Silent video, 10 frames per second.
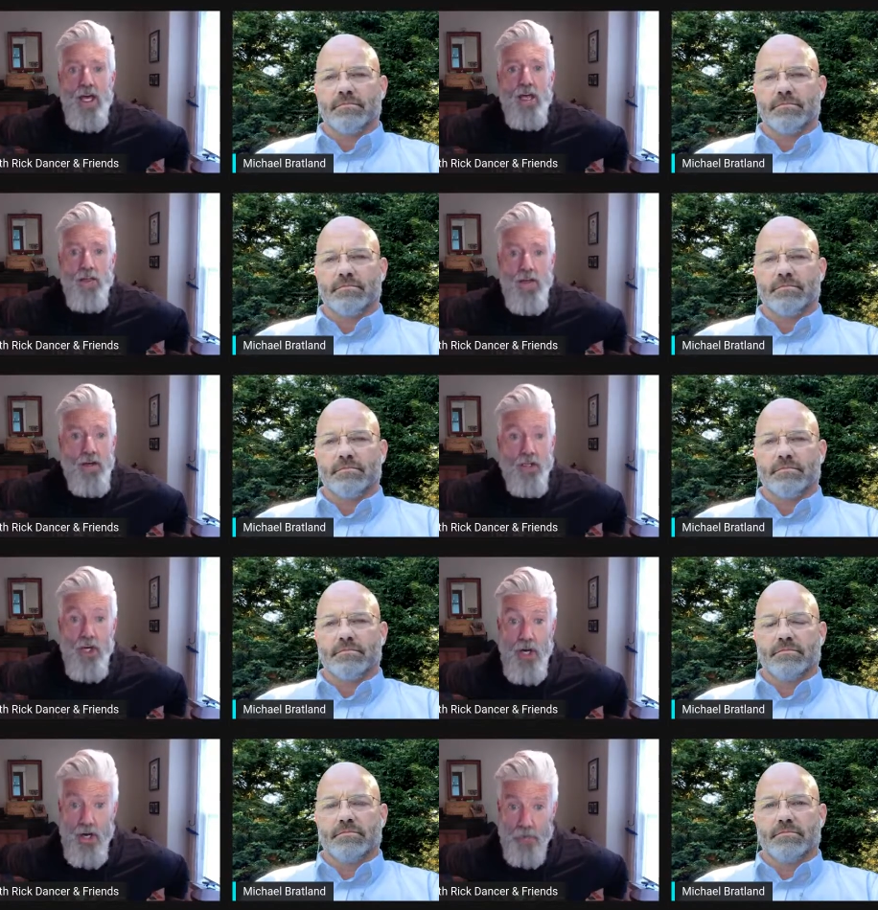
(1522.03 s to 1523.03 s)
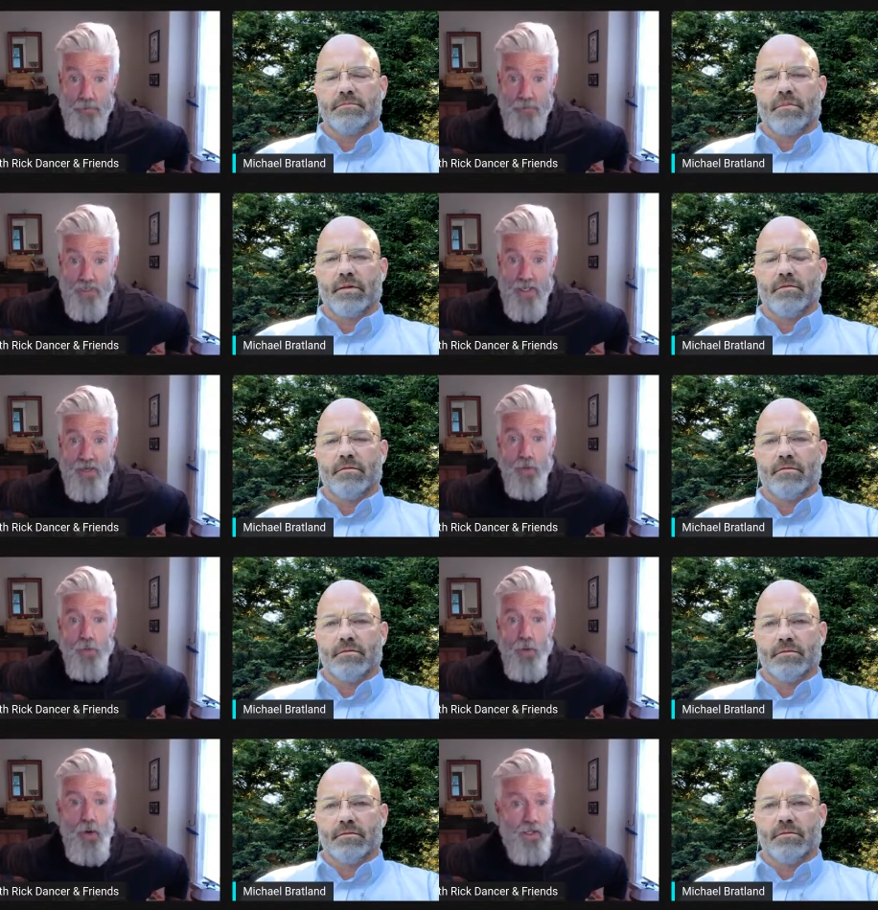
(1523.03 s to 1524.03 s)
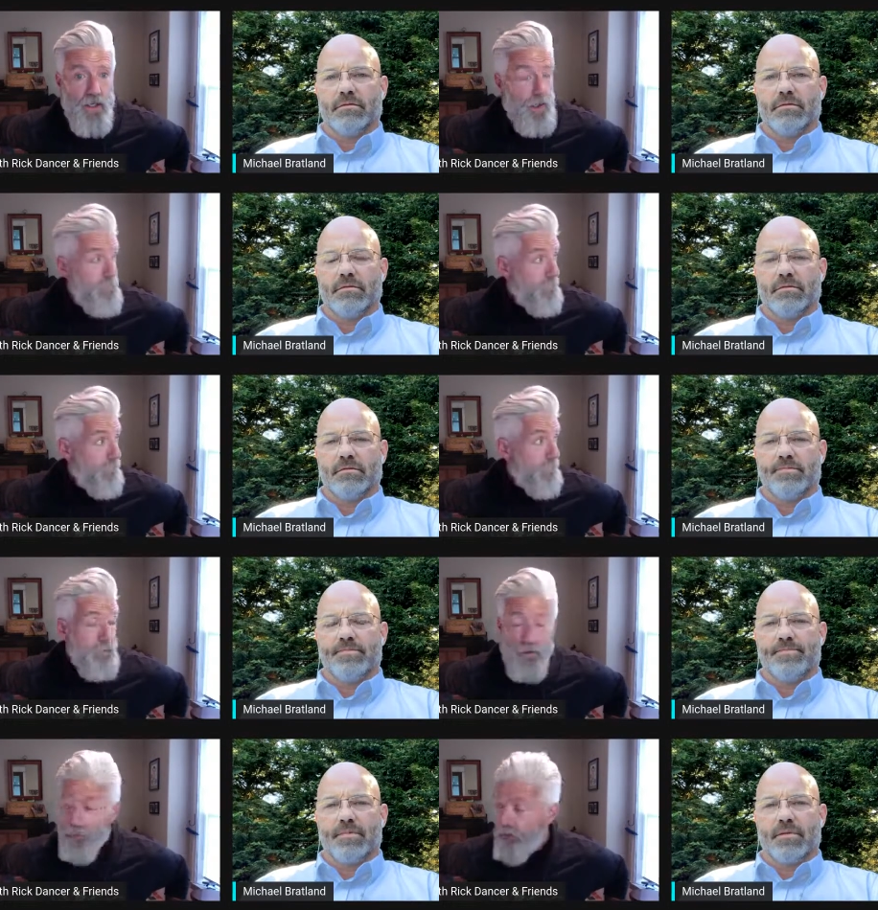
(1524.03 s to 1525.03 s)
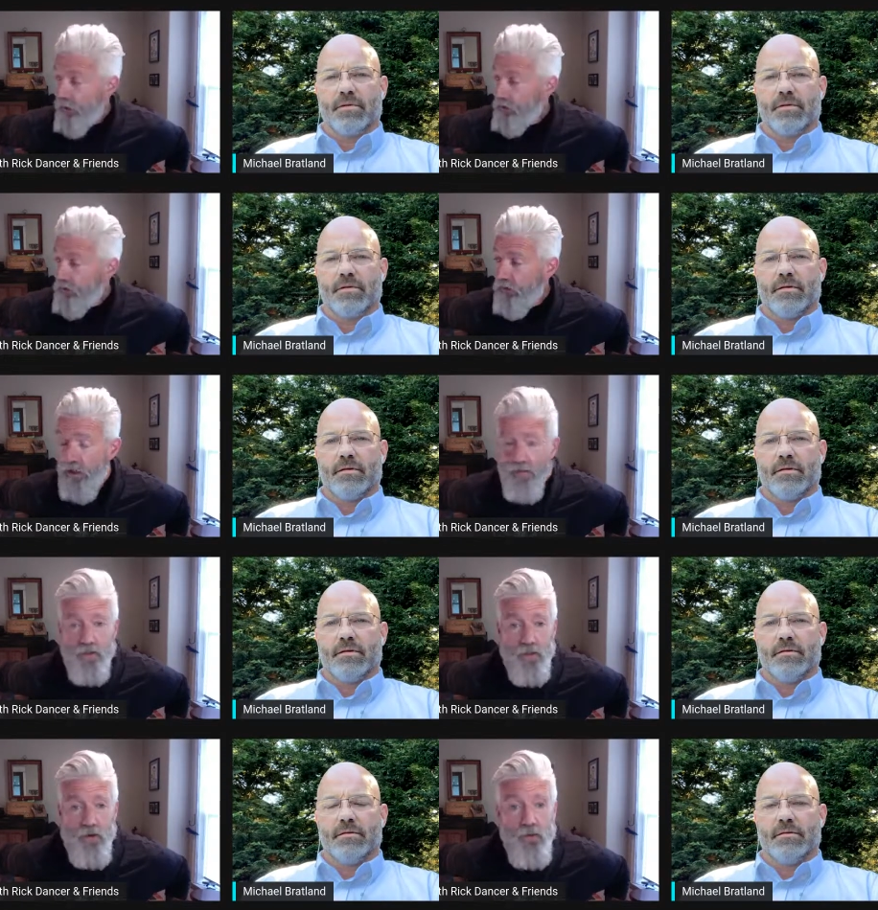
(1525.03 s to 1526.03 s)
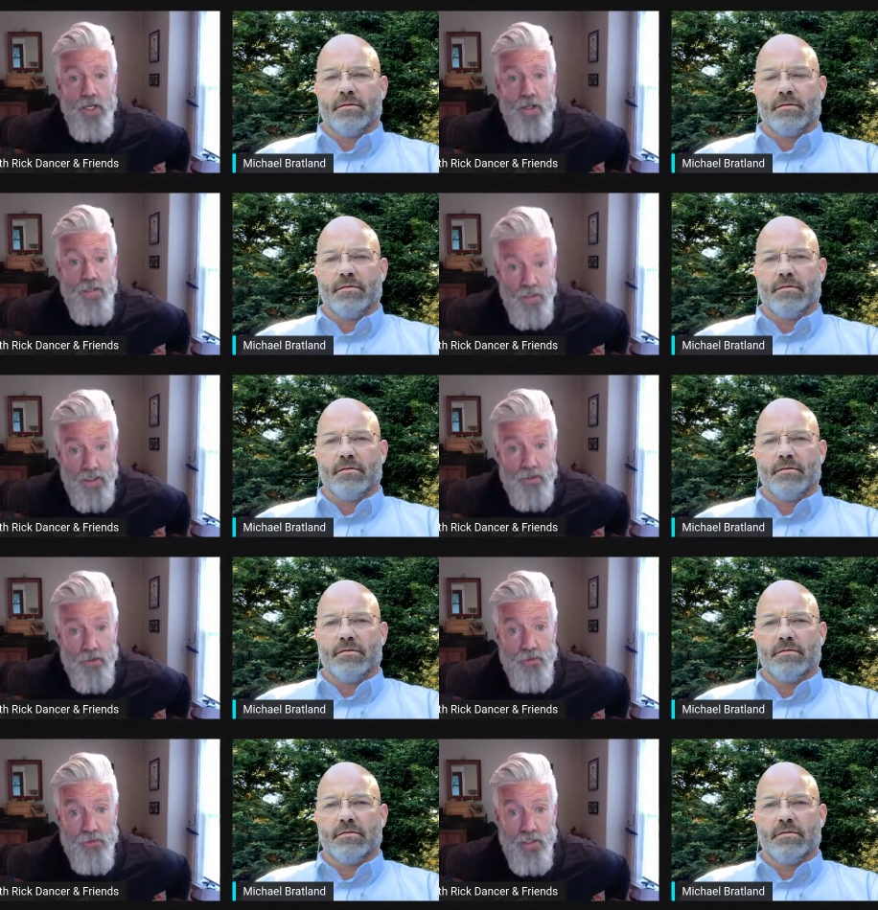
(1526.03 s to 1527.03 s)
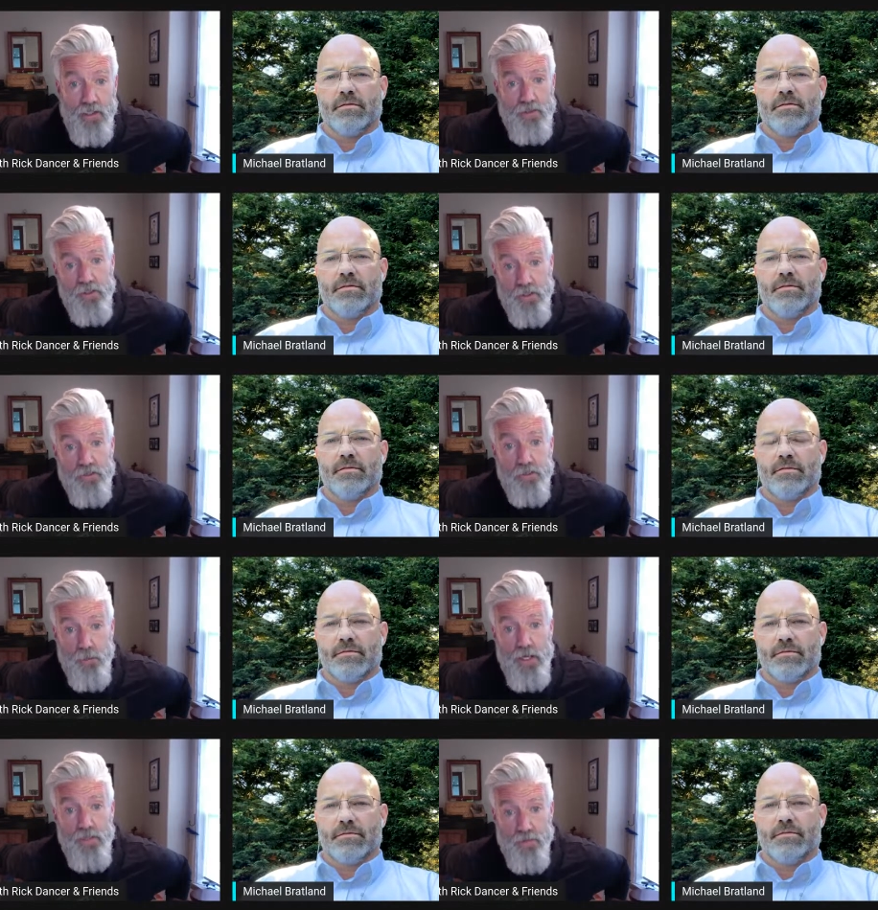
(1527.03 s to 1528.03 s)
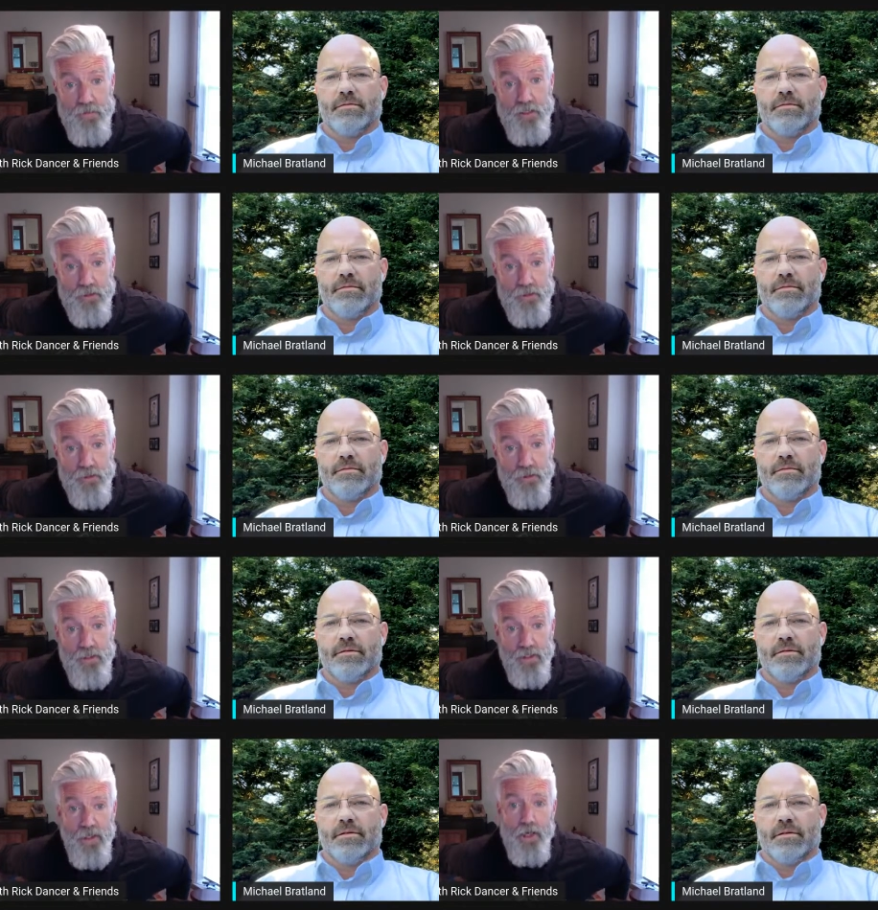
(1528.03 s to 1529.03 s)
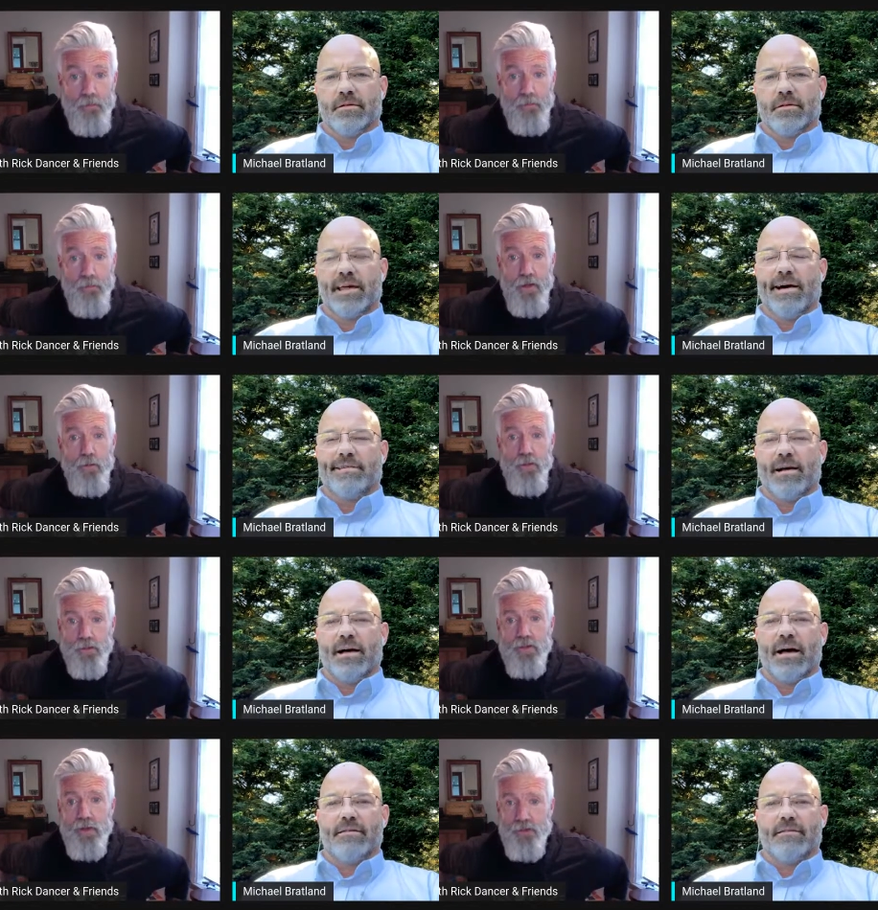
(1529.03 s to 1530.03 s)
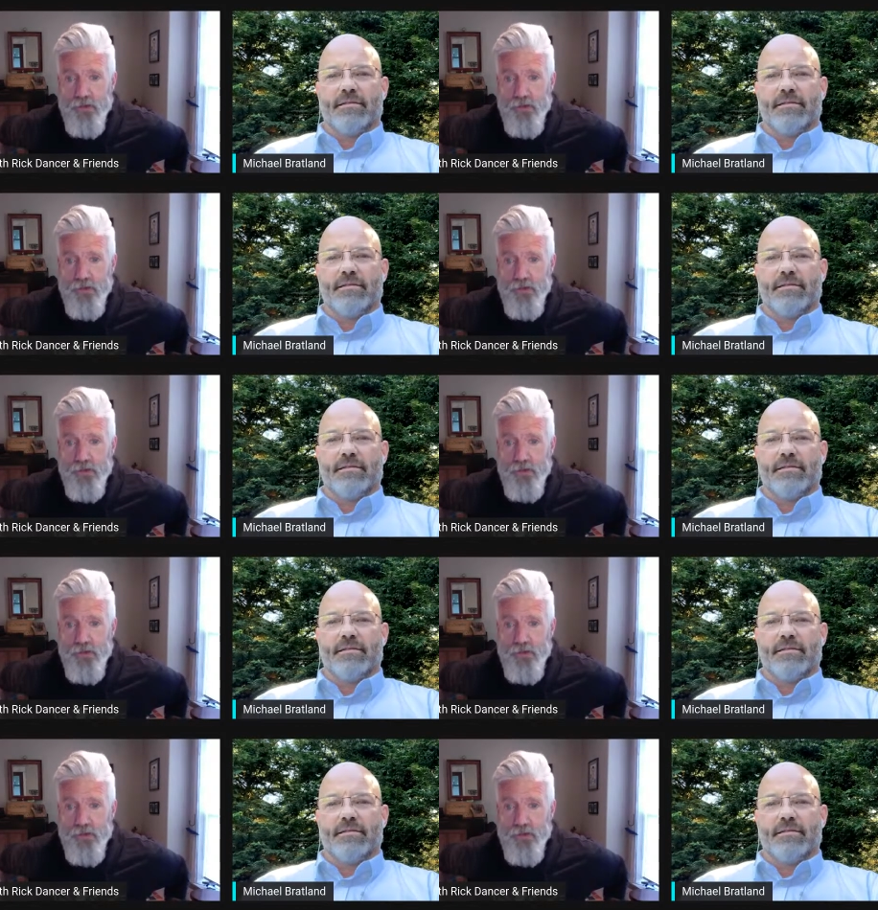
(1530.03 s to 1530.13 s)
Speaker 1: a lot of cops yeah. walk up, look side to side, and then go, Rick, thank you, and tell Dr. Bratland, thank you. Um, yeah. They were, they're